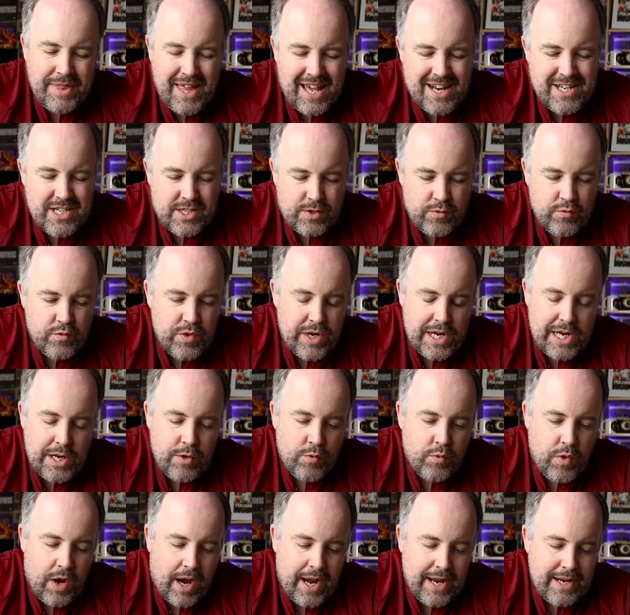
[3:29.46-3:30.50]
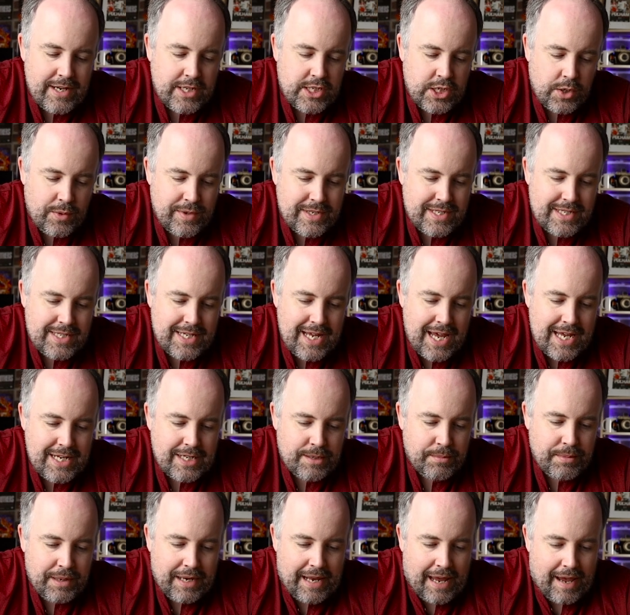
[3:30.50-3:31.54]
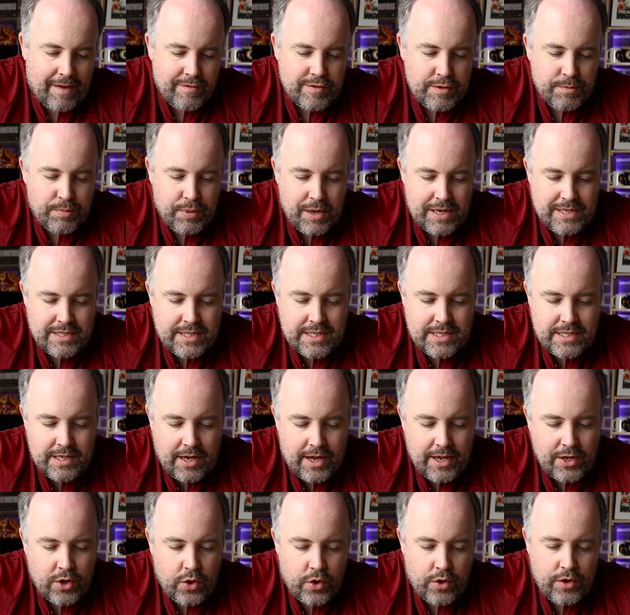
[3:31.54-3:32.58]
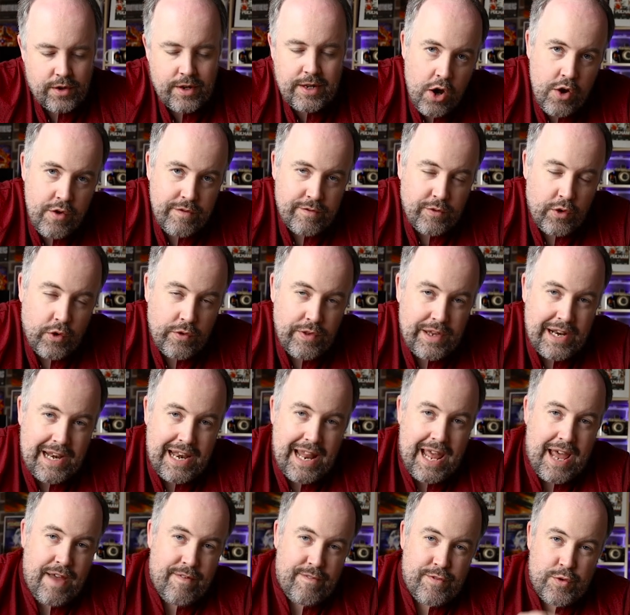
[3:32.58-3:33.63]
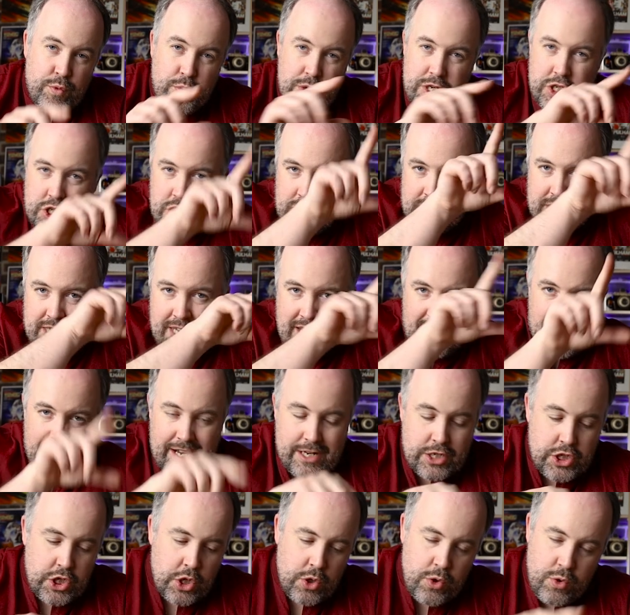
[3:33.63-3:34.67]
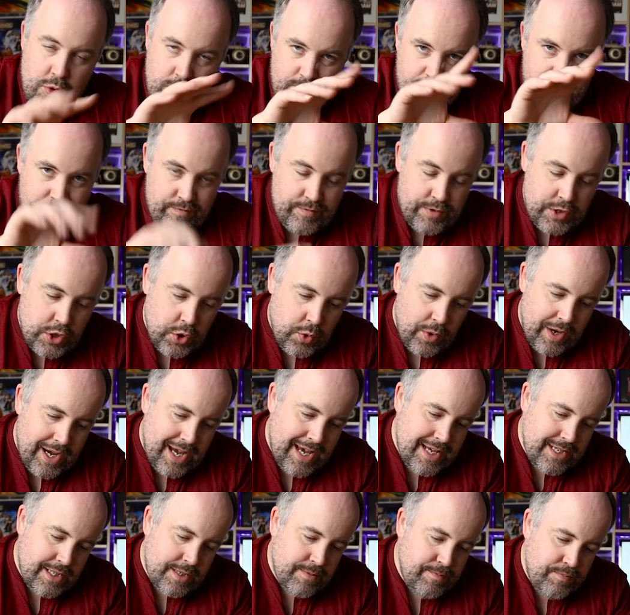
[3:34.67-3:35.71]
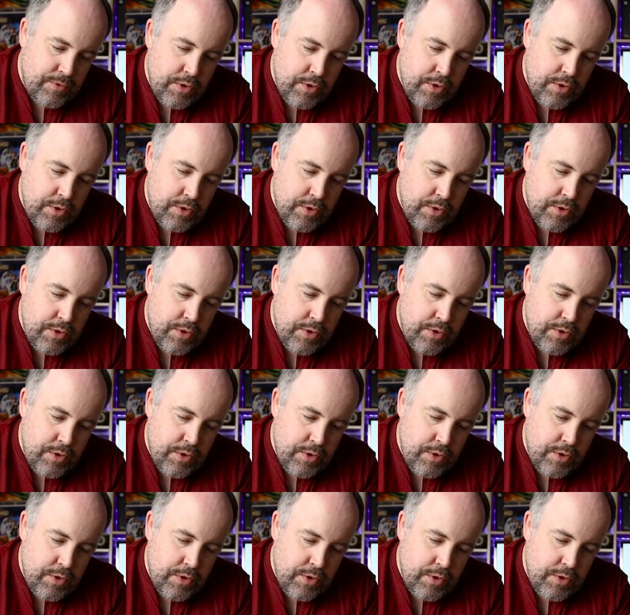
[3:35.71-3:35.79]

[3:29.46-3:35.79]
but that isn't really right. So instead, I'm going to have to press this icon over on the left, which is the kind of two squares.